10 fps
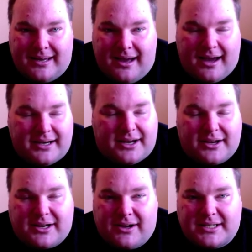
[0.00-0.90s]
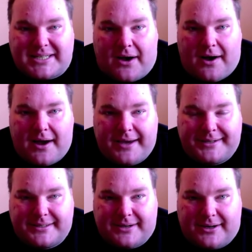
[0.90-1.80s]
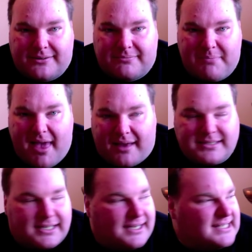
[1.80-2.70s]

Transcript: I don't know, kind of tired and kind of meh today.